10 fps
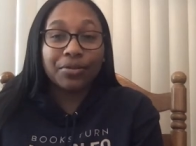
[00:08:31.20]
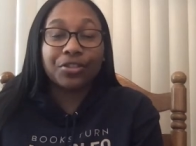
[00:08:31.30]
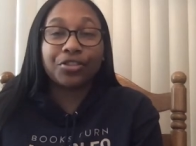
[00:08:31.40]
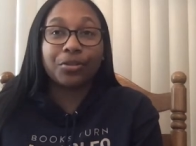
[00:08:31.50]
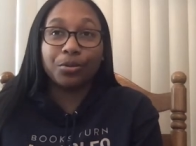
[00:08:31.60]
was
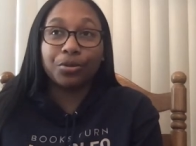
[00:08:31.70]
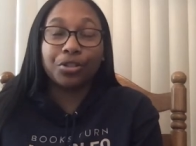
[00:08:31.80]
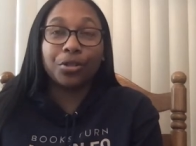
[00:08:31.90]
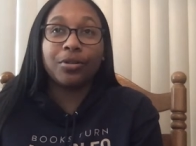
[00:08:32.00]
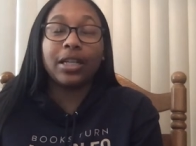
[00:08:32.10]
school
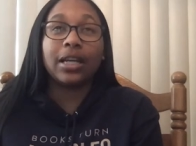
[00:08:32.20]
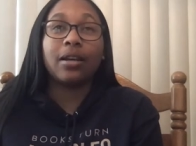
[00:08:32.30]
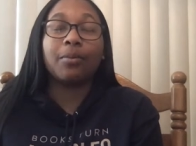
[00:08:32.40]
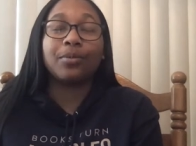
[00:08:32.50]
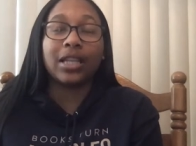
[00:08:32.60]

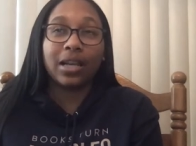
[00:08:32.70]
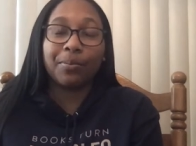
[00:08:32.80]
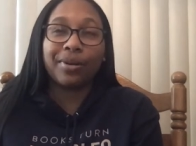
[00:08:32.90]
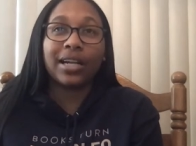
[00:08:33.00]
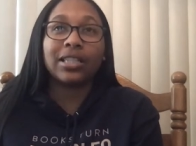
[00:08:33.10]
shooting teen
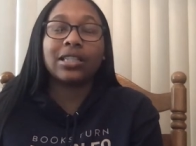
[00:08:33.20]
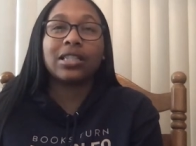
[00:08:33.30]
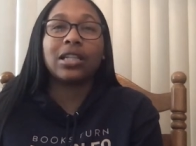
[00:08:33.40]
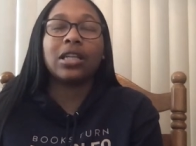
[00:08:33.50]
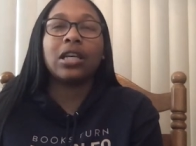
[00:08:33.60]

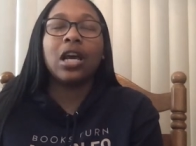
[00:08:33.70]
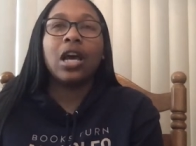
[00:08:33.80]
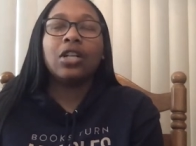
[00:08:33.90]
pregnancy